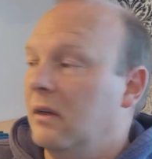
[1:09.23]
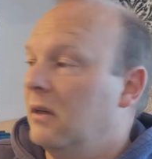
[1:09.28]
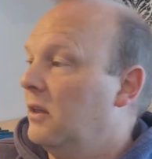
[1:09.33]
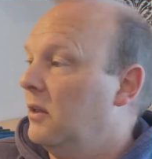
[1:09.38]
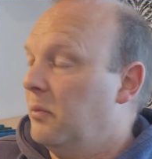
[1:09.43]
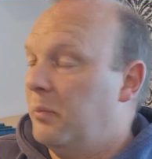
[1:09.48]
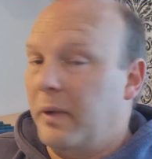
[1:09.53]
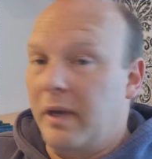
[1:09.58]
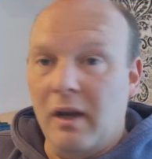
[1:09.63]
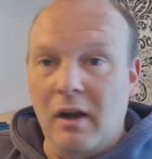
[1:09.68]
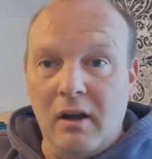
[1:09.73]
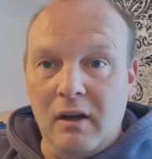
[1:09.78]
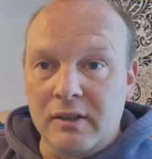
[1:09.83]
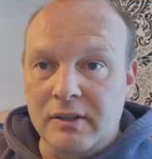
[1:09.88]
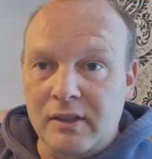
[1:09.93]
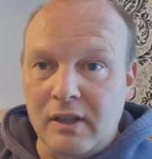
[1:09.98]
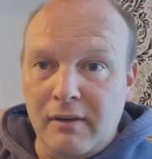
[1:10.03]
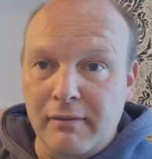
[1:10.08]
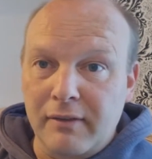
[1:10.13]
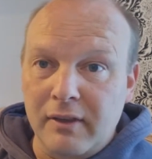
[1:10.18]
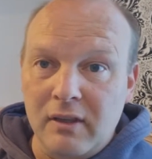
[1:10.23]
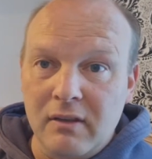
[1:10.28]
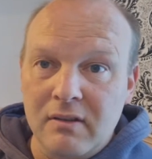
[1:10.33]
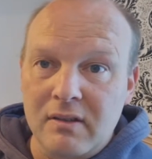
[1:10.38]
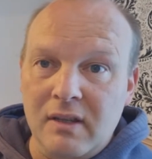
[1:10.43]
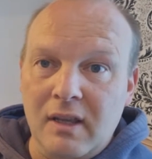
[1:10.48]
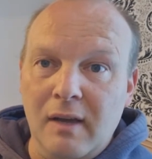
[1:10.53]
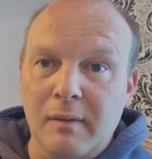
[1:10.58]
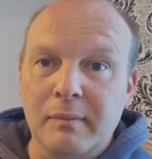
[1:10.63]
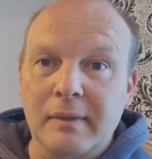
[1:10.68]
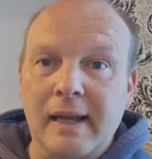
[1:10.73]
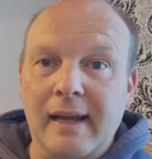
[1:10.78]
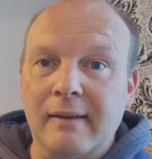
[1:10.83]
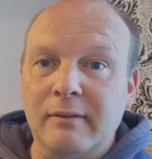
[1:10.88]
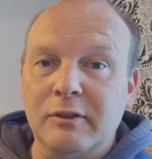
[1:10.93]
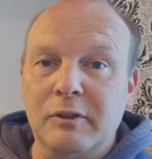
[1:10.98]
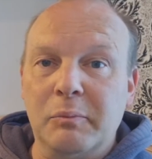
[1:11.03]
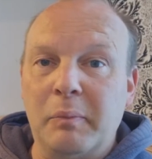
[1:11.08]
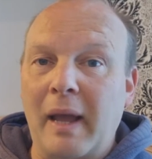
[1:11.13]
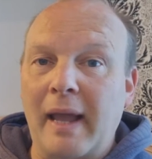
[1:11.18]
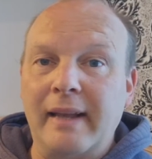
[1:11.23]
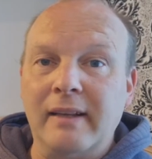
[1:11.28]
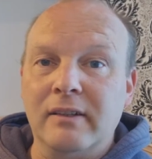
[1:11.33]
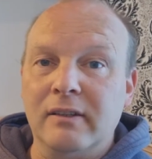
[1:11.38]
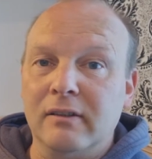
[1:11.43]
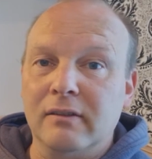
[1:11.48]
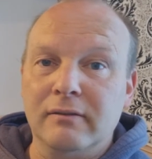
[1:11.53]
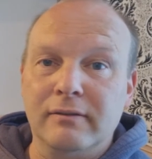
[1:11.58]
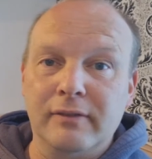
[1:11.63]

the BR stuff that used to come down to Paynton